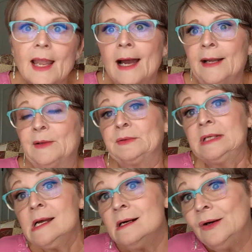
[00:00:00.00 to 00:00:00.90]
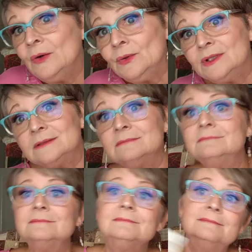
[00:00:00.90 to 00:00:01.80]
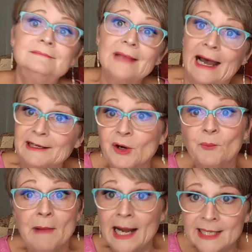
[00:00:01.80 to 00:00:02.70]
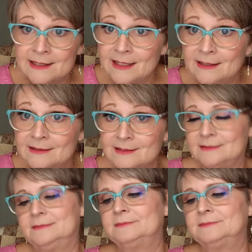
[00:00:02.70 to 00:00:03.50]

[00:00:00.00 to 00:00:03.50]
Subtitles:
I don't know. I don't mind it.